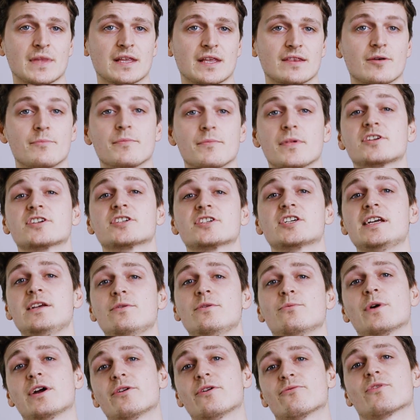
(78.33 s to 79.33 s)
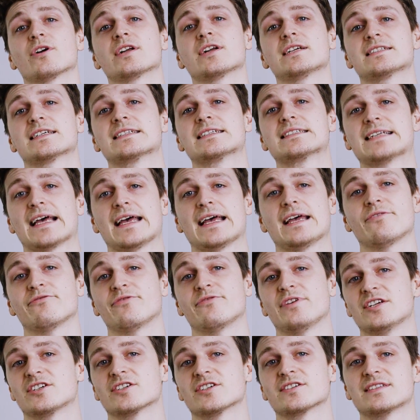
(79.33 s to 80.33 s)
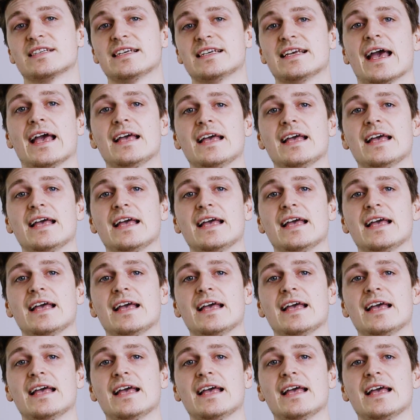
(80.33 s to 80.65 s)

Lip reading: The machine we're running today features the